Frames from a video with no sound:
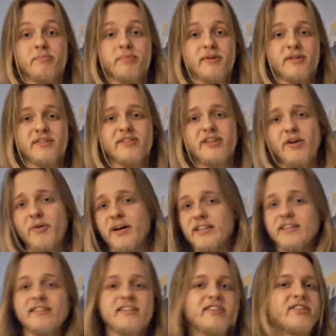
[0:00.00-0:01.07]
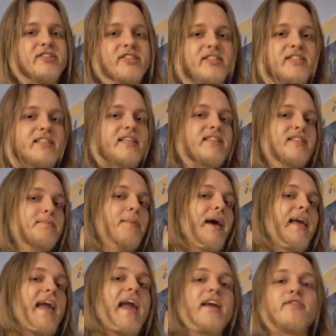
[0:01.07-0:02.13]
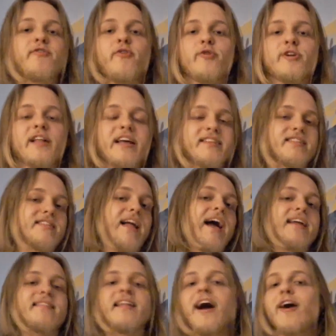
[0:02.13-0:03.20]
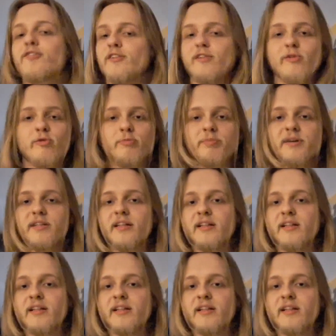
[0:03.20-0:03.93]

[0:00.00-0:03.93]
but you know what? In the years since, my hate for it has died down a little bit,